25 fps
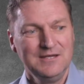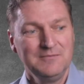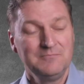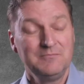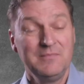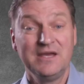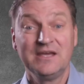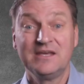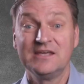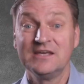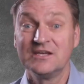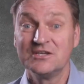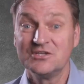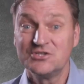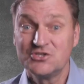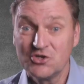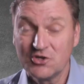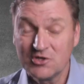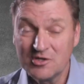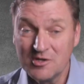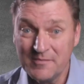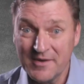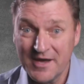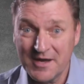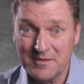making a
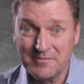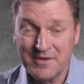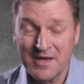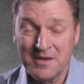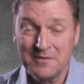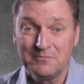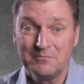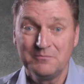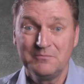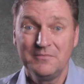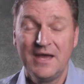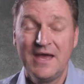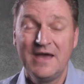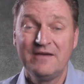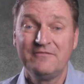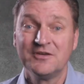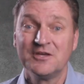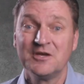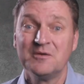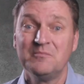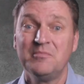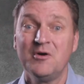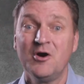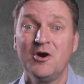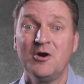joke about having
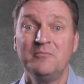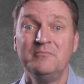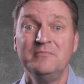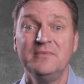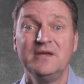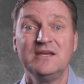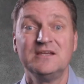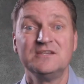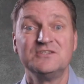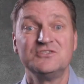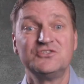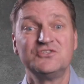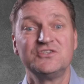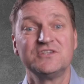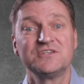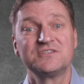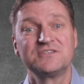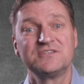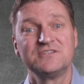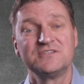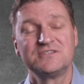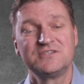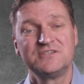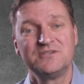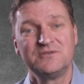a bomb is
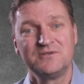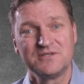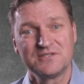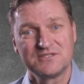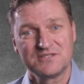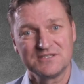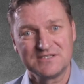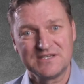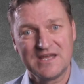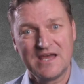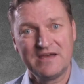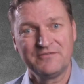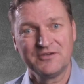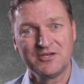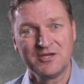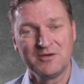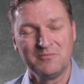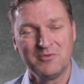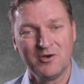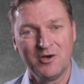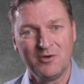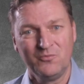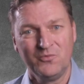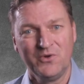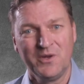just as serious as having a bomb.